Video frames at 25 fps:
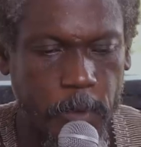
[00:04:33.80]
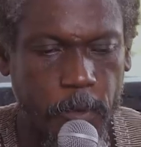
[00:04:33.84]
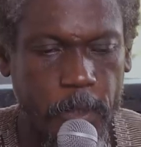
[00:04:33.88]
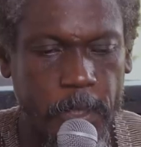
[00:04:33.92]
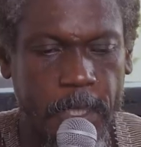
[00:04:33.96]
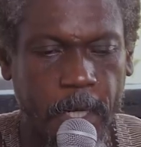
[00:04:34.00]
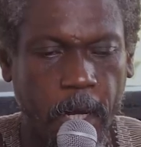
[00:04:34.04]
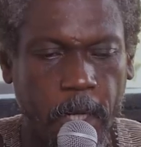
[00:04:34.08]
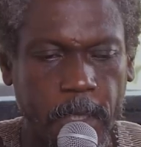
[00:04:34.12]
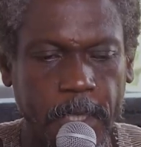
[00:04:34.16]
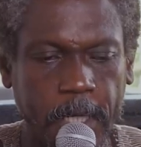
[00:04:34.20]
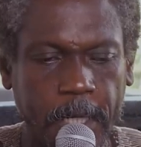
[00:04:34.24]

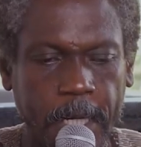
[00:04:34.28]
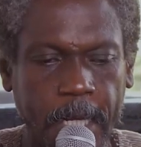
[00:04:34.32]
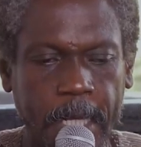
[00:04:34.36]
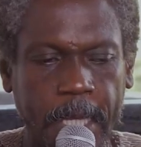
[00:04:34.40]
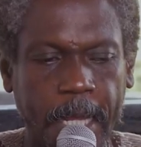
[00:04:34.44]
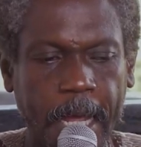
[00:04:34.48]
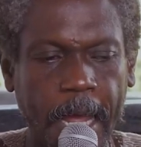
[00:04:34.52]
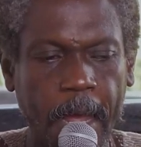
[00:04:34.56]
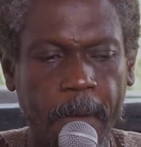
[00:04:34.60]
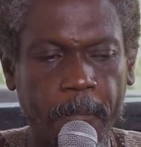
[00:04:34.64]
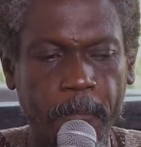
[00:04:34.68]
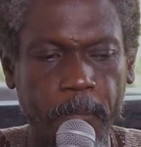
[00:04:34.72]
resulted in
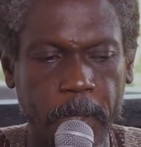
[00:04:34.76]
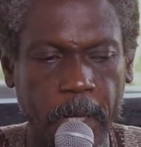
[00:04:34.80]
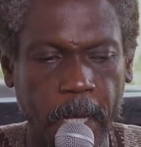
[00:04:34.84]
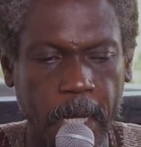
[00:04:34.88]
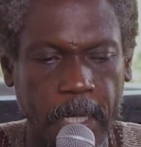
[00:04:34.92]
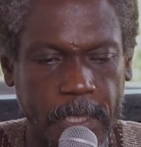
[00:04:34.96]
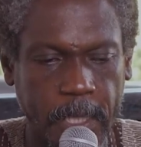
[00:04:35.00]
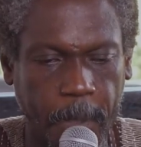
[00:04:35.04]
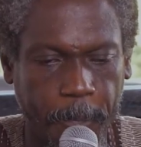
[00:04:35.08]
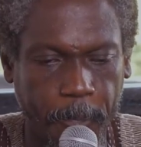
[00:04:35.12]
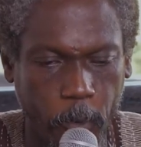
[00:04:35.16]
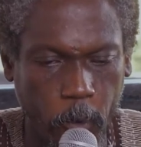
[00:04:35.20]
the
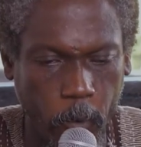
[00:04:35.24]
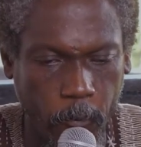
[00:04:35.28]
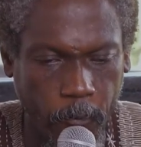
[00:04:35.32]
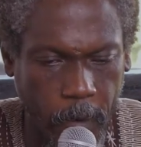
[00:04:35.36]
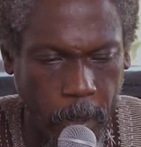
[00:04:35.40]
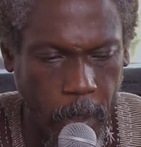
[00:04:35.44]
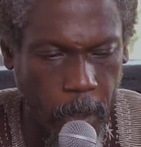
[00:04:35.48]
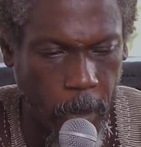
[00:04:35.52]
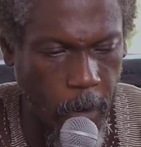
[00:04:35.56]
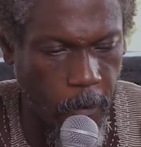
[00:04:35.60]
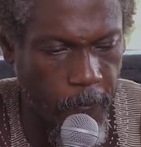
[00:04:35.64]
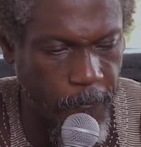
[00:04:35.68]
MBA's
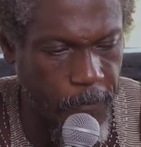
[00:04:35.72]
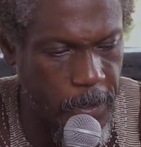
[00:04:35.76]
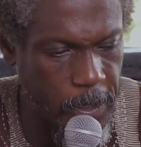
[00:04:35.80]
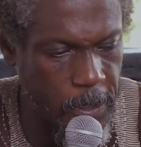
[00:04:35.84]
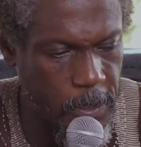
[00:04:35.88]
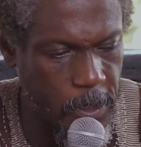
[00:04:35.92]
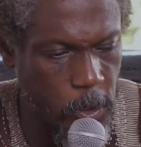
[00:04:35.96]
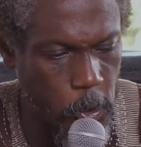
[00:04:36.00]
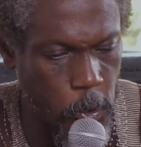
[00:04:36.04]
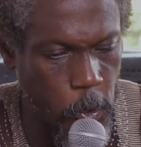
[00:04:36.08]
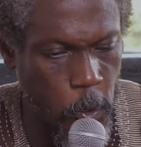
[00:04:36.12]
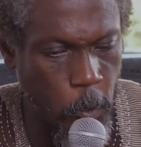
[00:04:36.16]
approval of
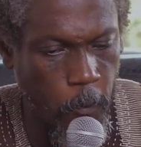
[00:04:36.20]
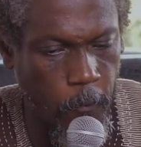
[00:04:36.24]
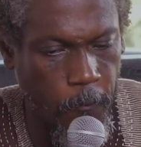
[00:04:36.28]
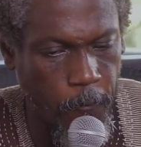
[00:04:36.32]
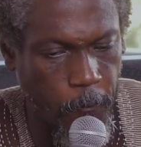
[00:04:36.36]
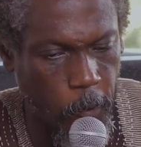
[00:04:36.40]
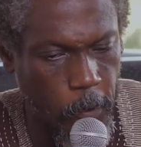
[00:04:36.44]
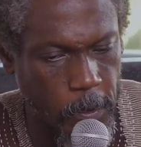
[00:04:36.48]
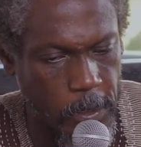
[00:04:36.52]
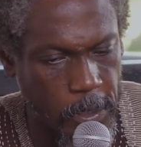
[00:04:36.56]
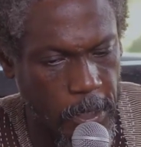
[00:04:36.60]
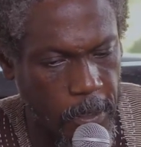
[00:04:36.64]
these new
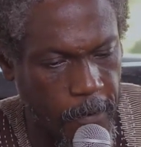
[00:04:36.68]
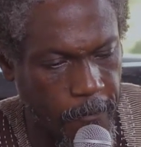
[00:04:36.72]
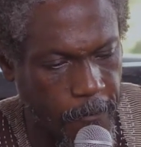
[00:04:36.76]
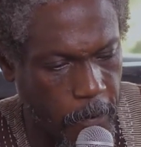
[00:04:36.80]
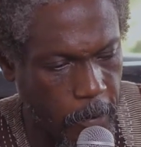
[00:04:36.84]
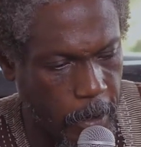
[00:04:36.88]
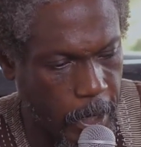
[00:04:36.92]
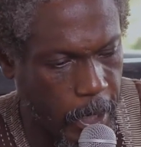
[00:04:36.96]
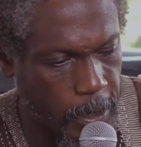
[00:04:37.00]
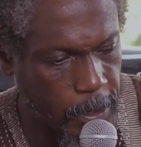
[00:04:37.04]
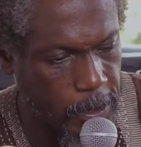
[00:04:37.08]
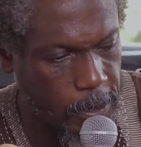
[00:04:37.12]
14
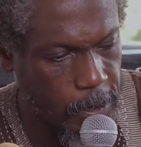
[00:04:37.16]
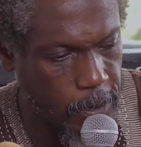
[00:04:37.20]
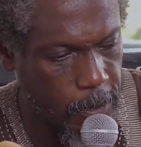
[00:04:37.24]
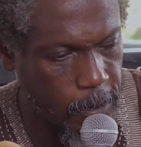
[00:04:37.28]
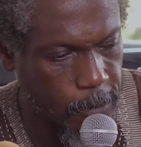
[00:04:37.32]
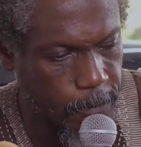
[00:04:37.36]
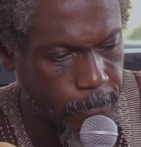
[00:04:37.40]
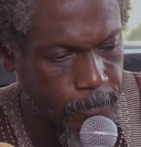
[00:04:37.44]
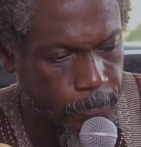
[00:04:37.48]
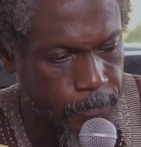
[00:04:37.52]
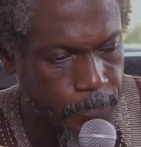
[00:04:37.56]
varieties.